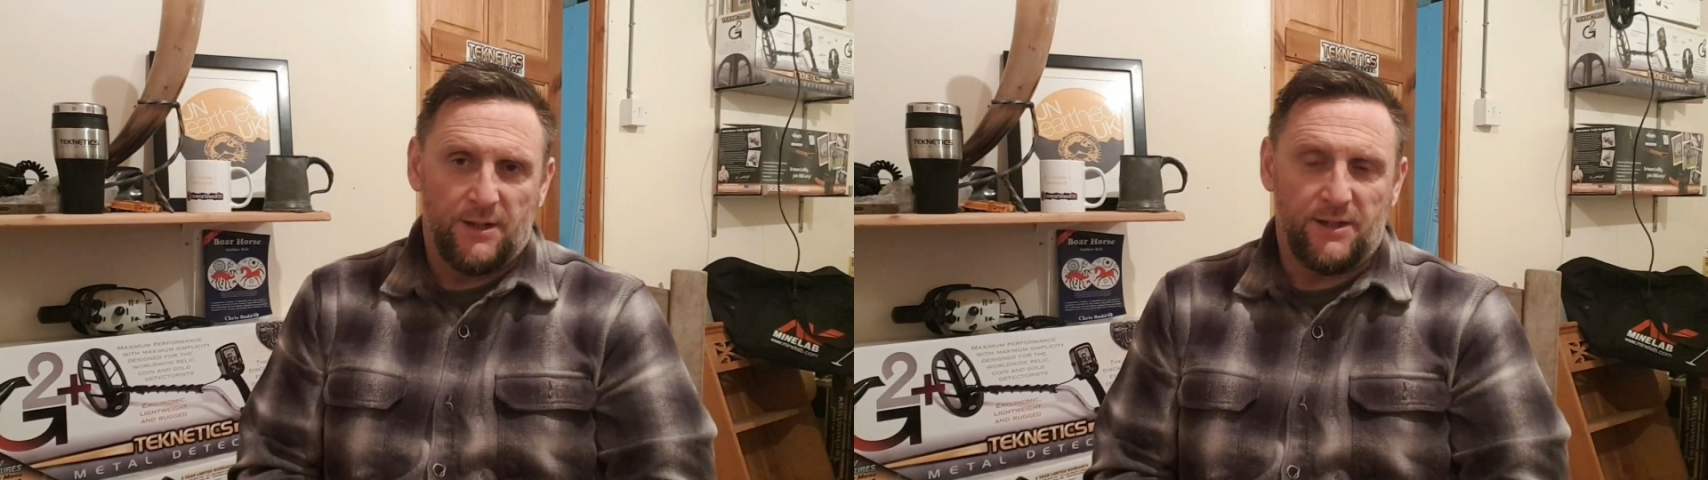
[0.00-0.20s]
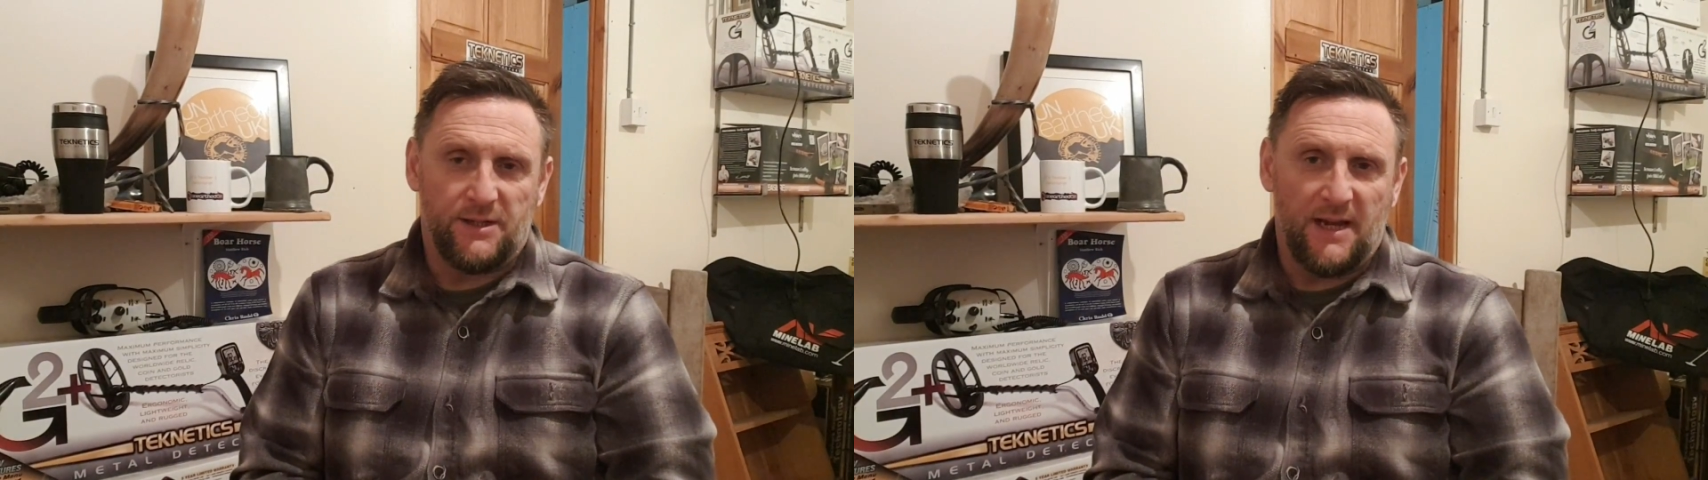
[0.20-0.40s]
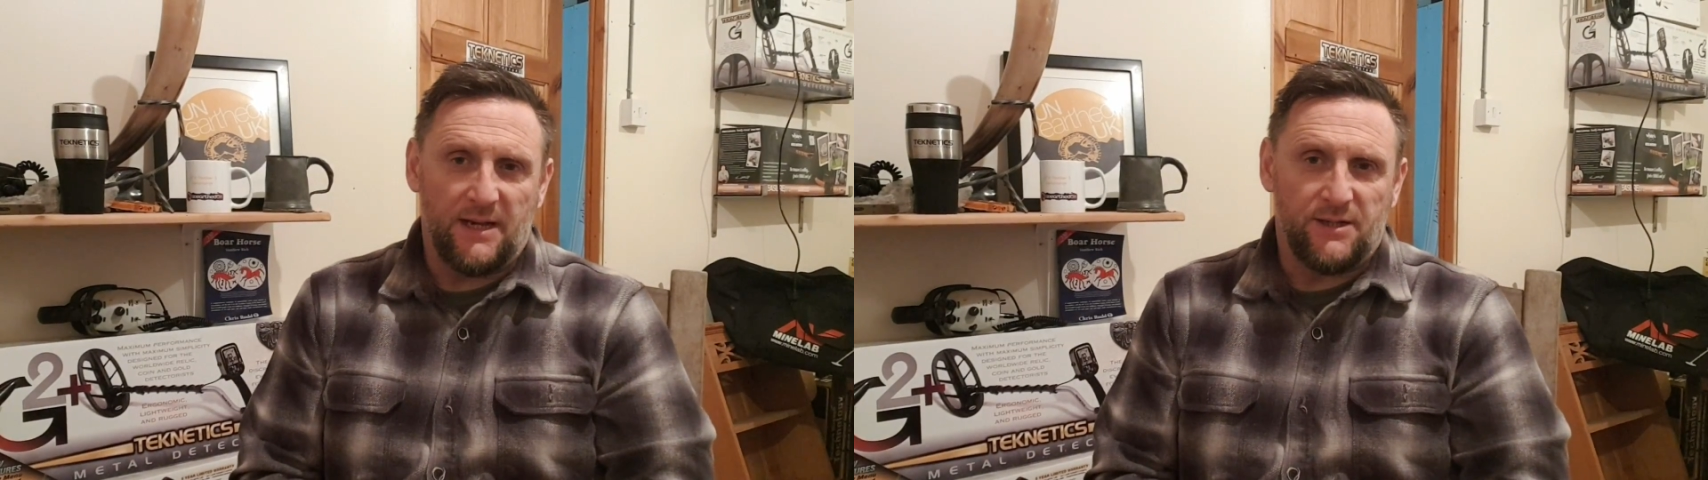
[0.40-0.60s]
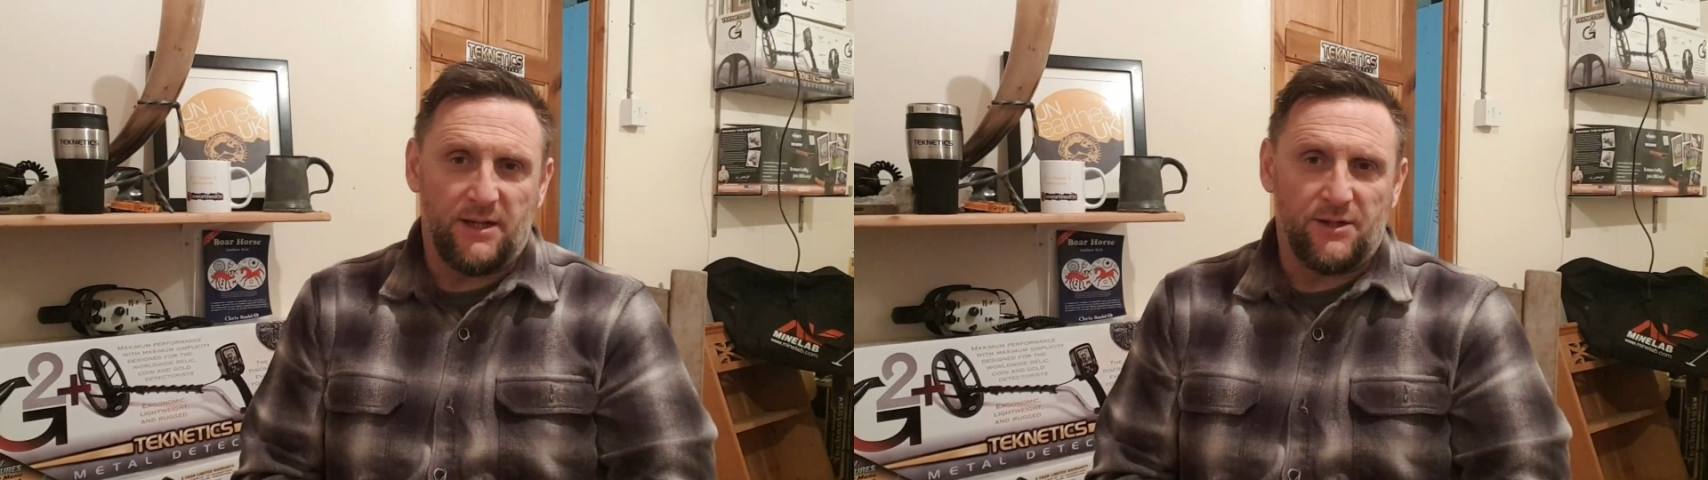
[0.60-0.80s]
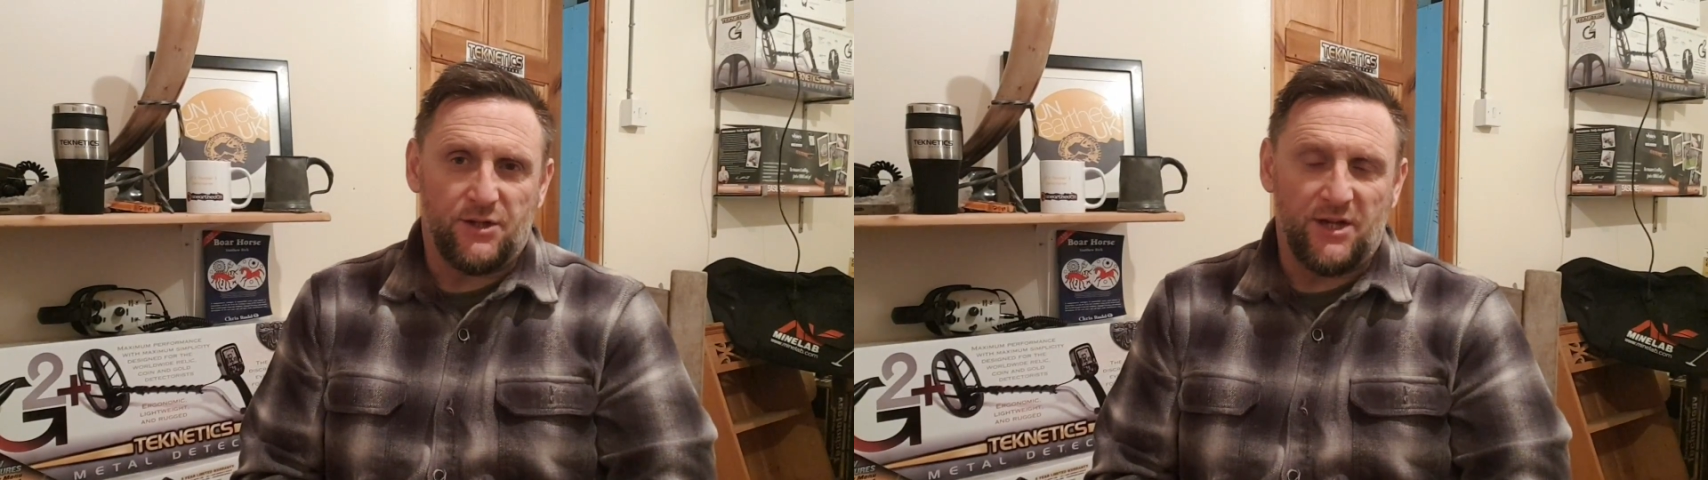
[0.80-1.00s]

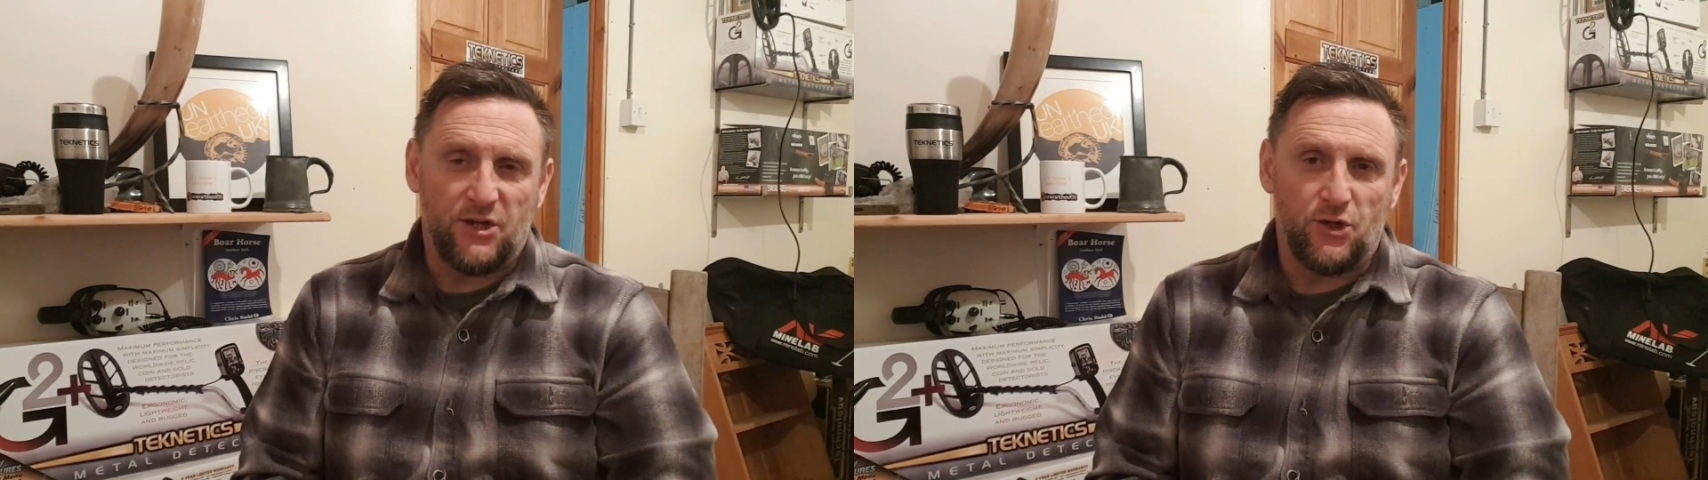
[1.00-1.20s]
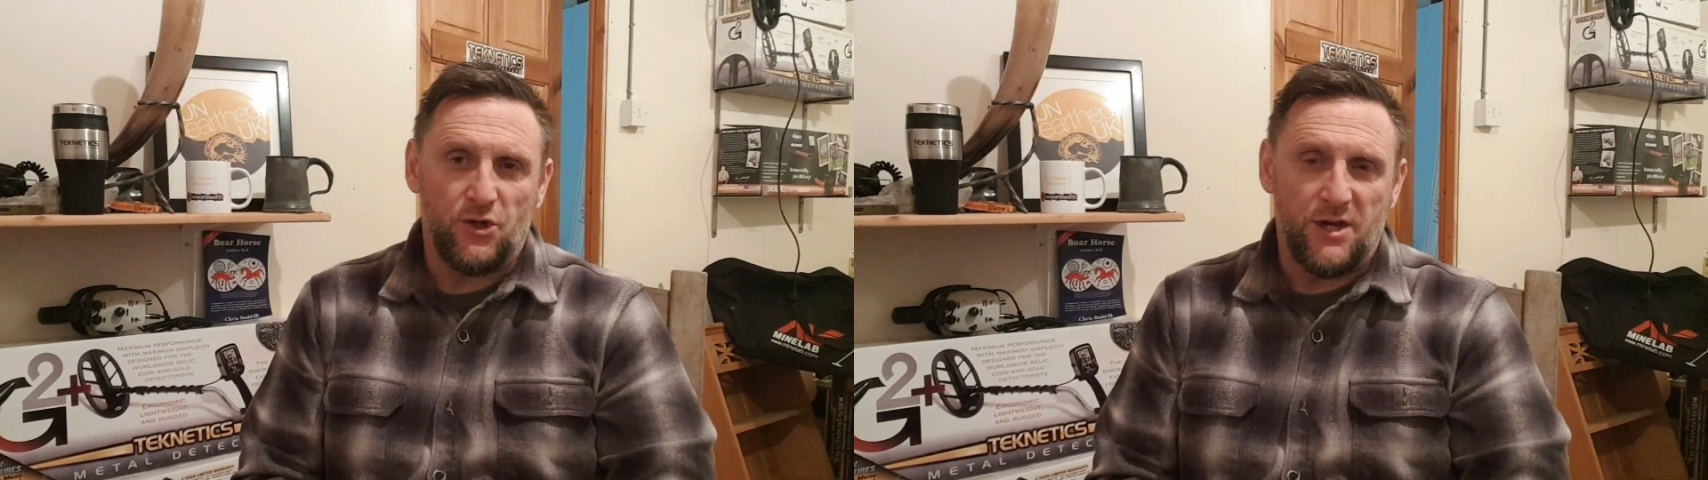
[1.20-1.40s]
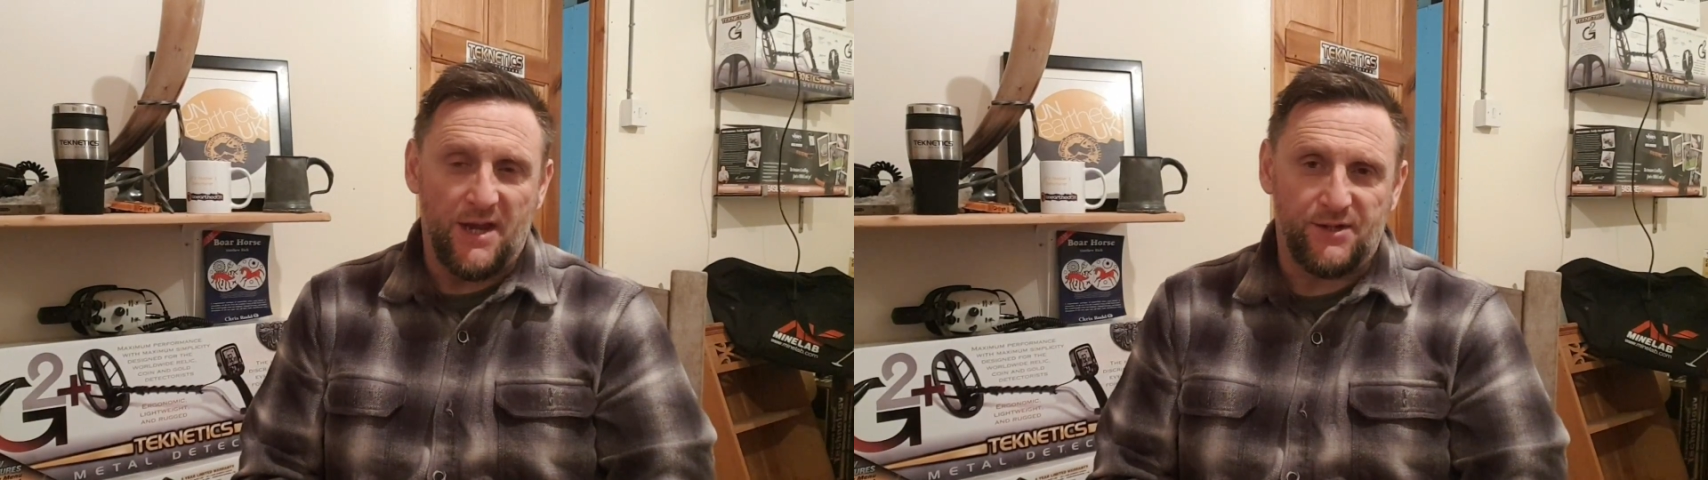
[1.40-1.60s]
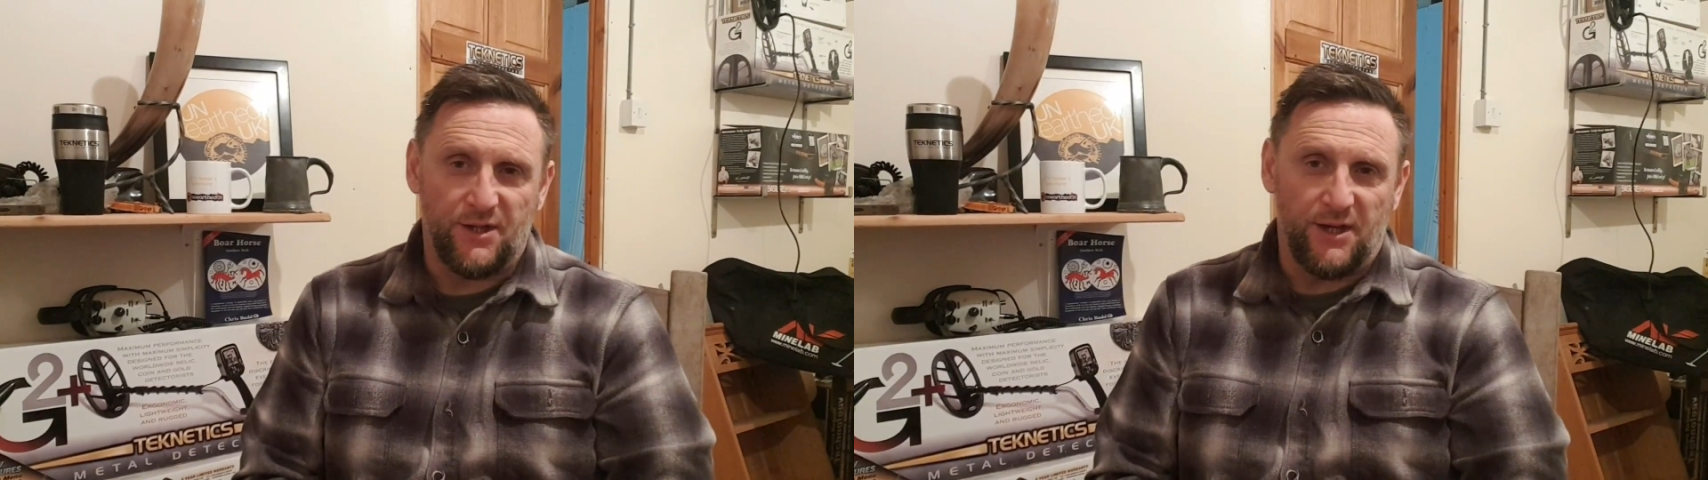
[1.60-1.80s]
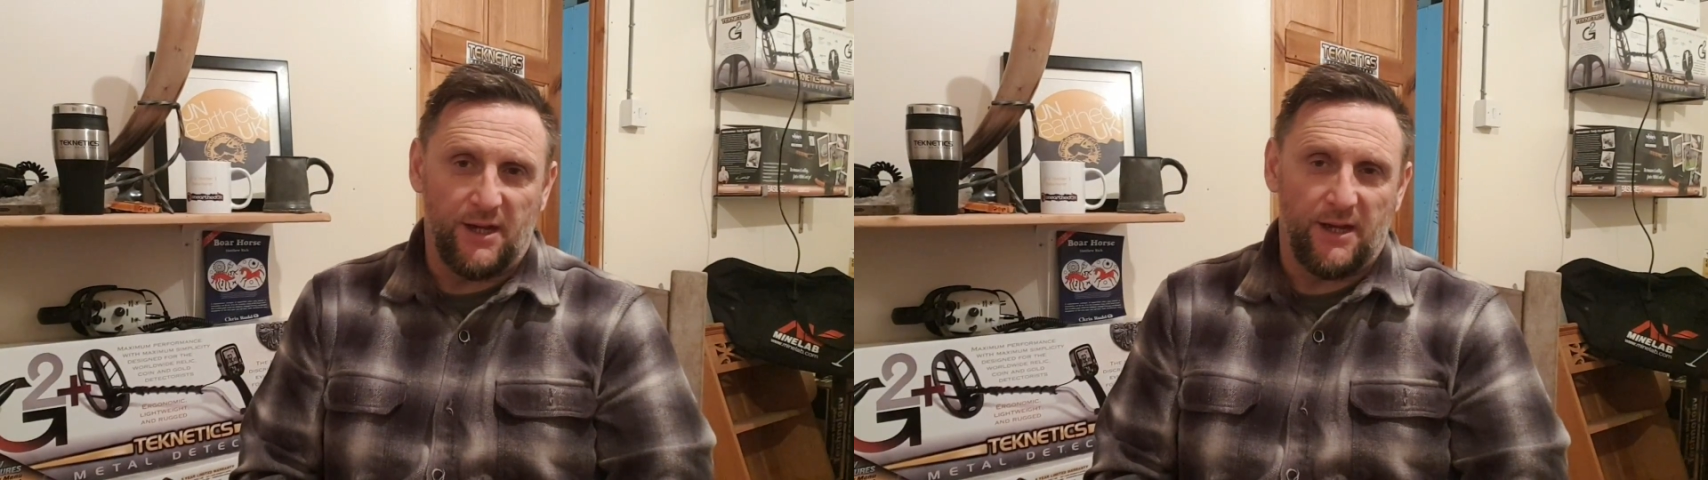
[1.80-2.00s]
detecting session
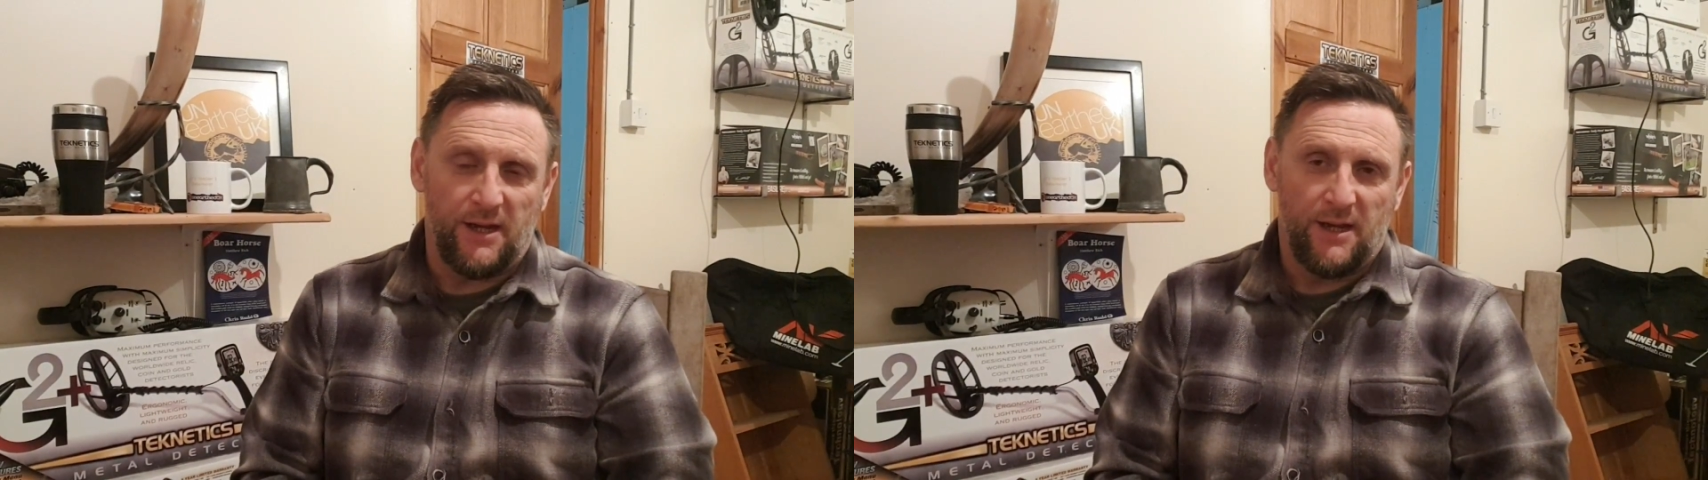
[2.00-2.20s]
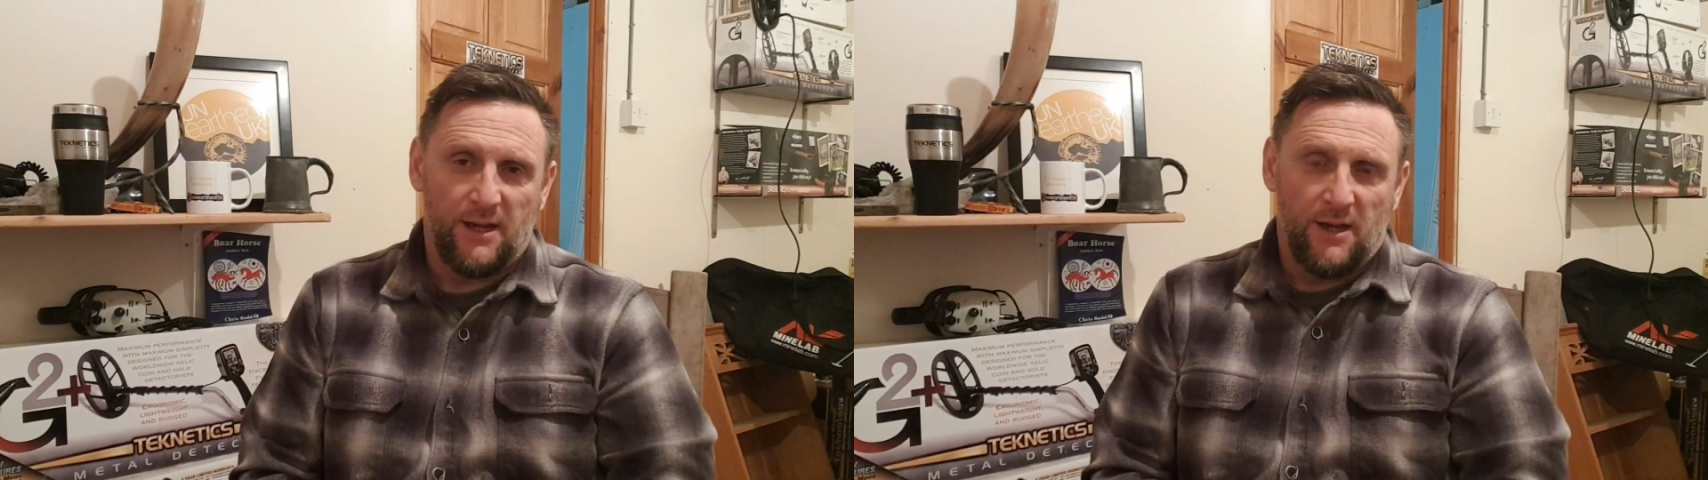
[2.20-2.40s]
yesterday,